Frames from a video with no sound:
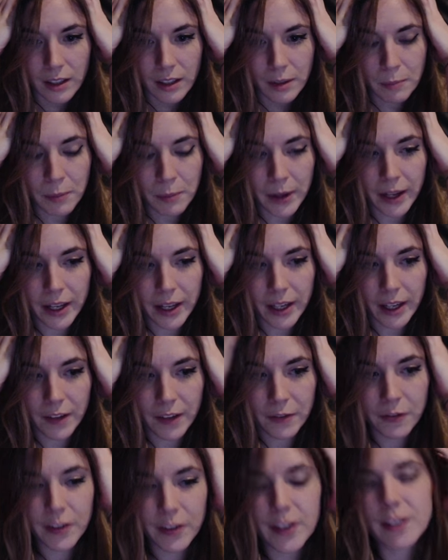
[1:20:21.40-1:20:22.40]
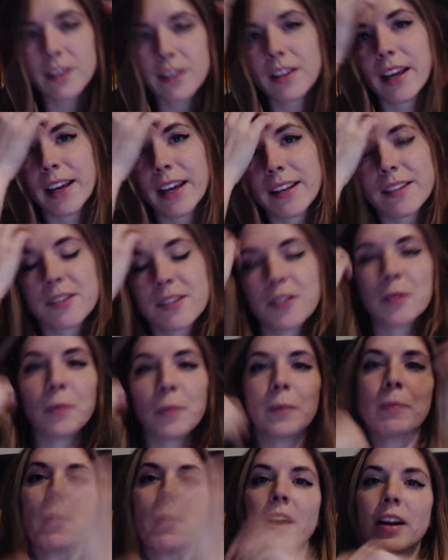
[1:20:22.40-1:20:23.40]
But I feel like
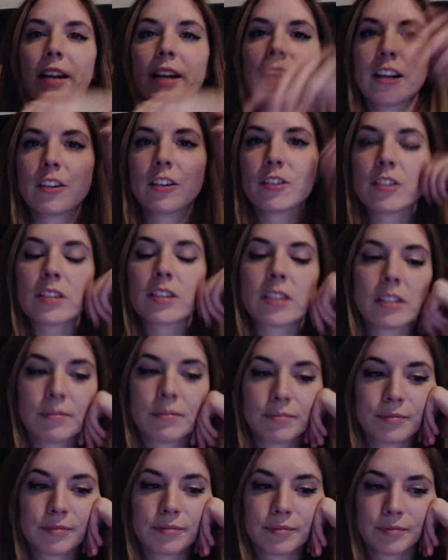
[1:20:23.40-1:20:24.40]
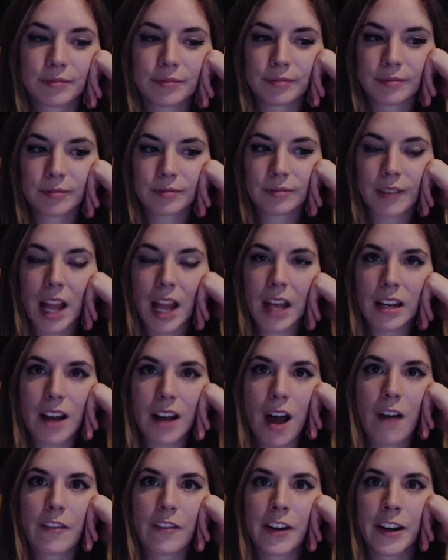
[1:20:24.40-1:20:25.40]
super punished and
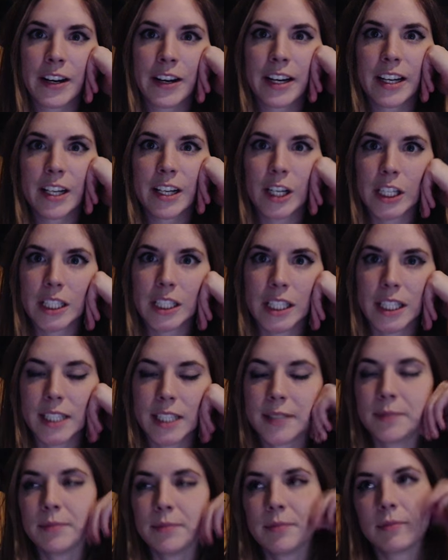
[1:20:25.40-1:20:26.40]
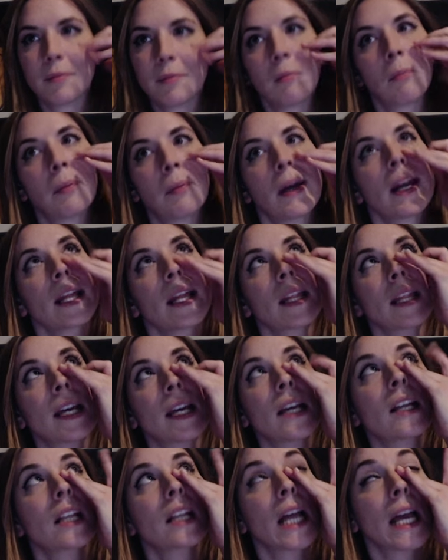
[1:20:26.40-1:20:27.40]
not very good. But I
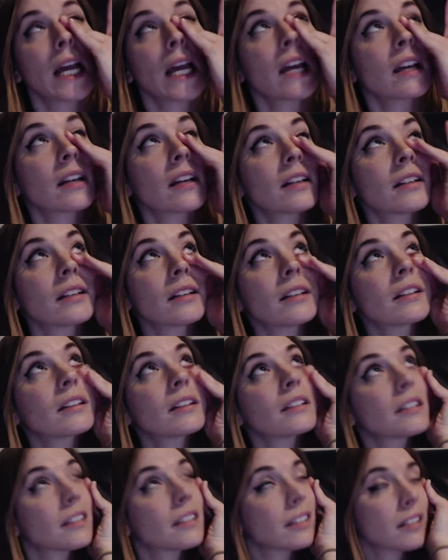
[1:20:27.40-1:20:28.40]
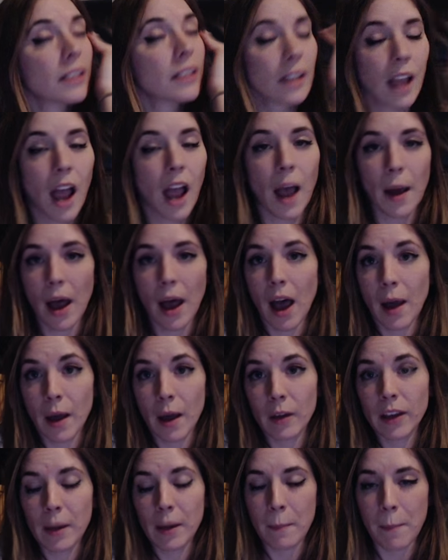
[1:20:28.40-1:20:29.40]
think, like,
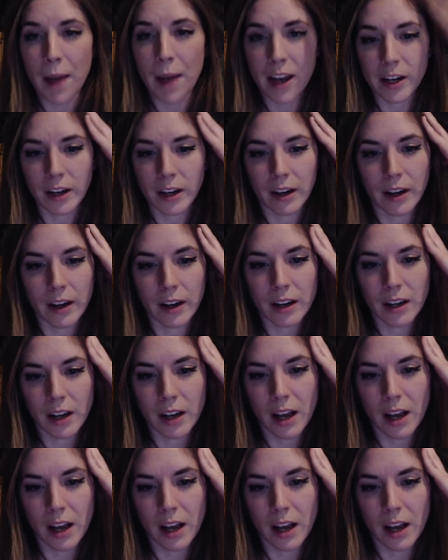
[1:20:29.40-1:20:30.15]
I'll get better.